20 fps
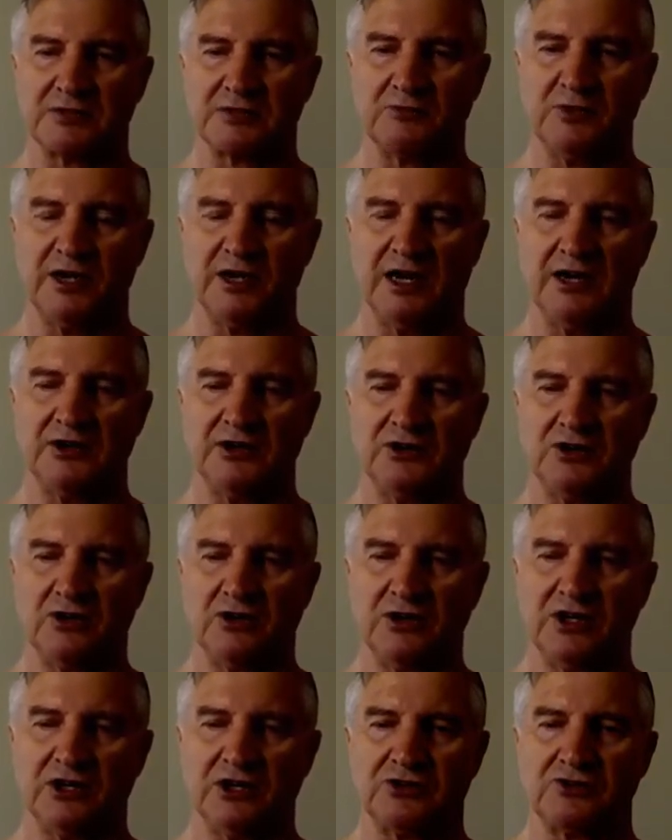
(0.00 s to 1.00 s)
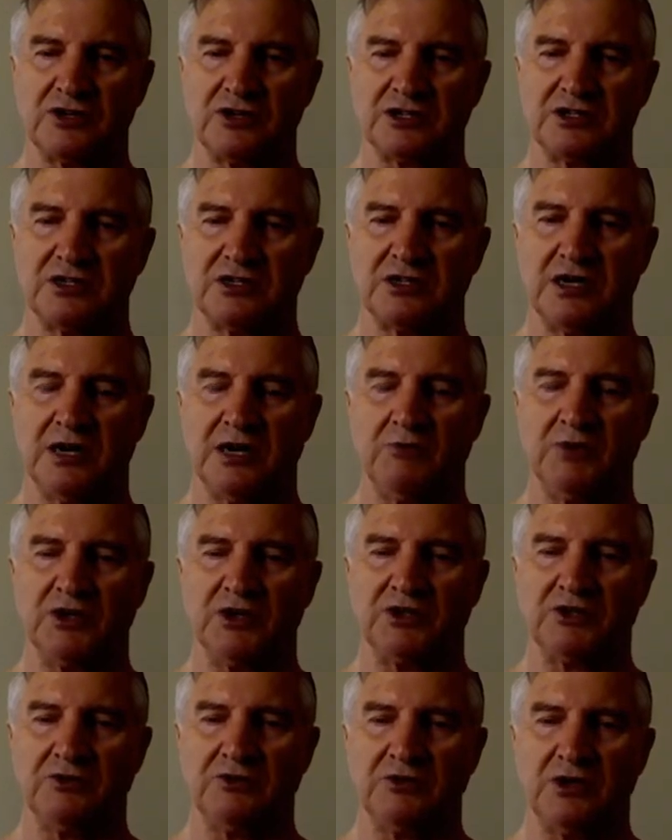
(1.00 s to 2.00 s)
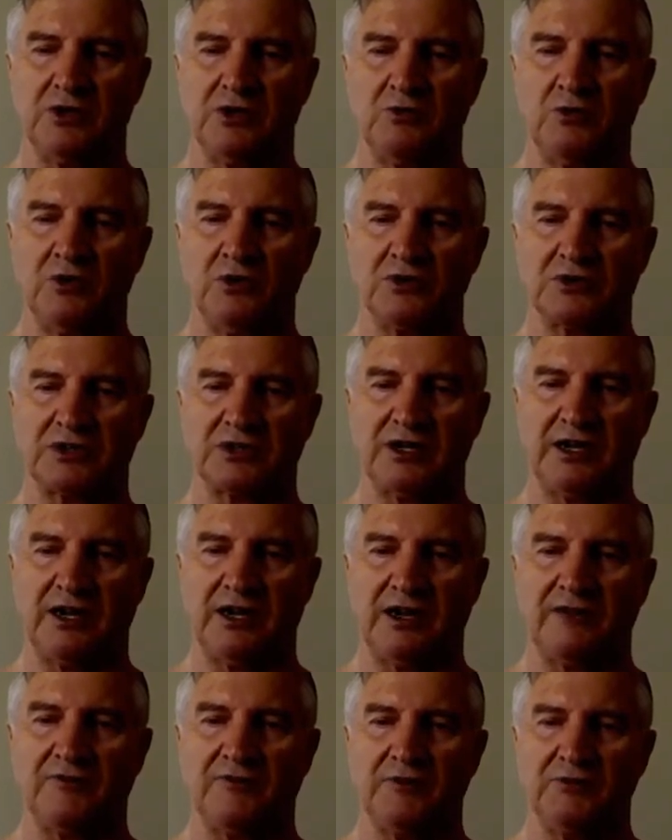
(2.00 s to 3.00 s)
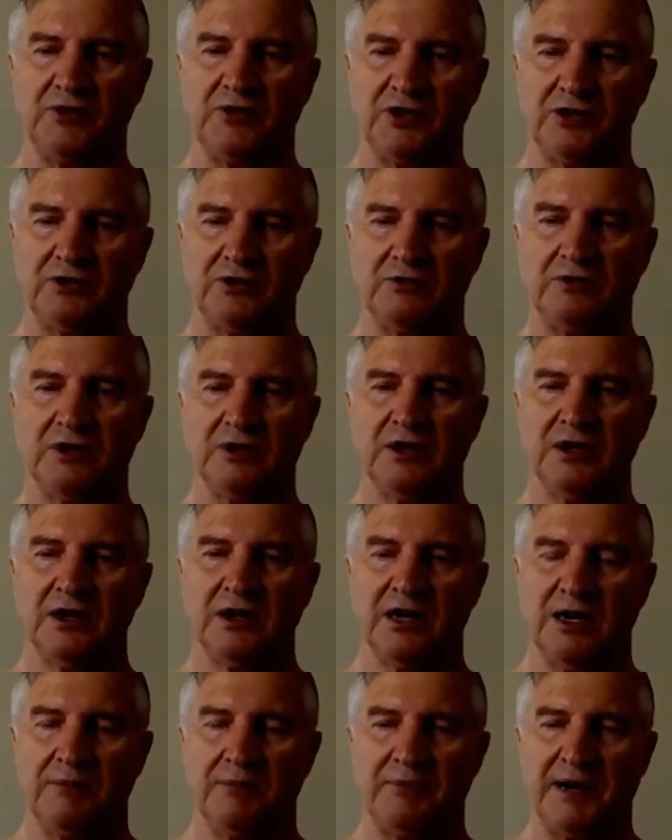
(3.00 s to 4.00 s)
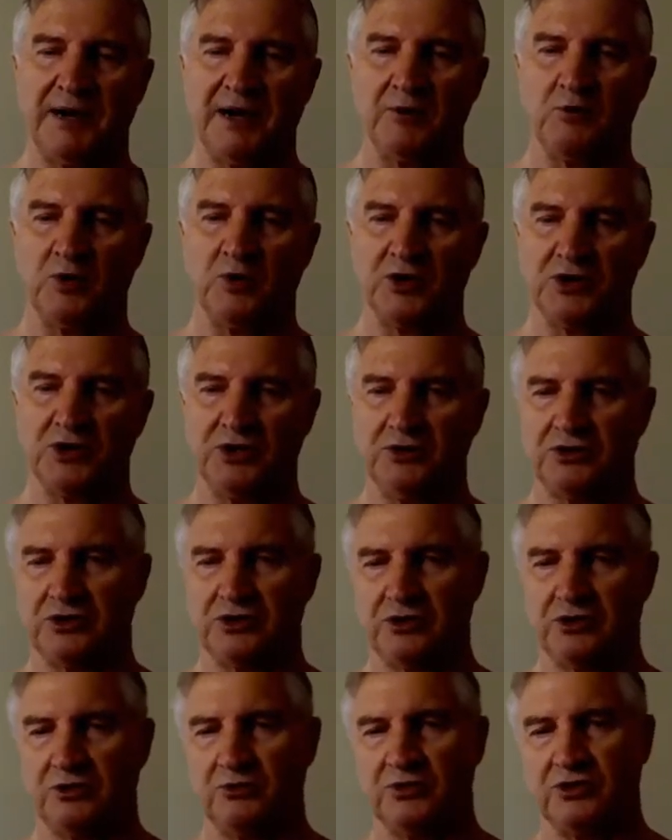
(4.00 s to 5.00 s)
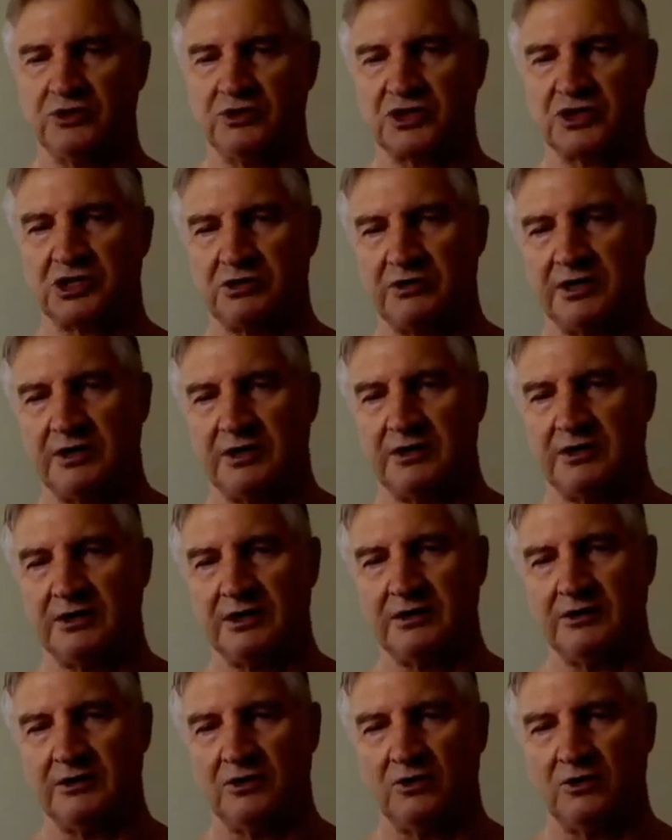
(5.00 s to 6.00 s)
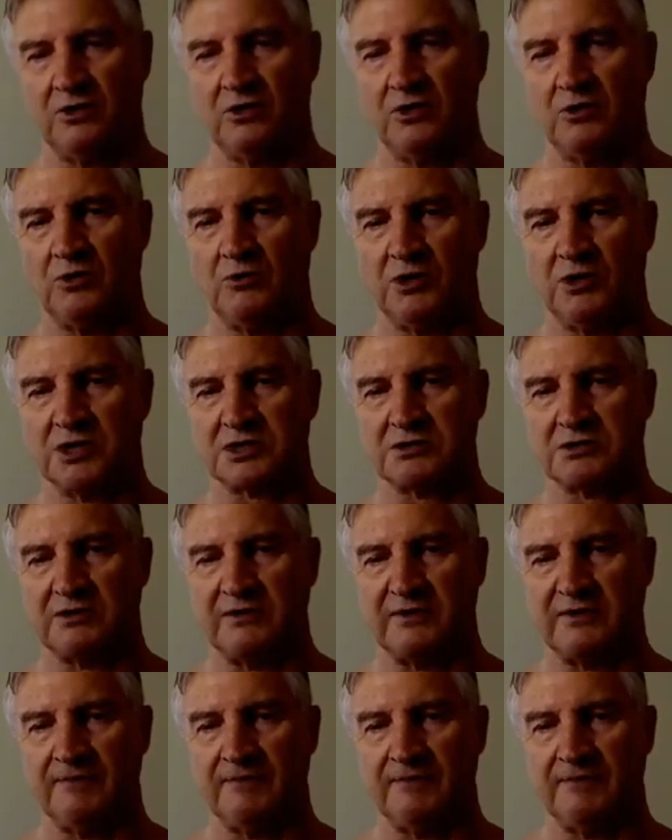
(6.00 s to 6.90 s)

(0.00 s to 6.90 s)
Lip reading: We are not interested, and we do not want to hear from you about what you do, your Sharia law or whatsoever.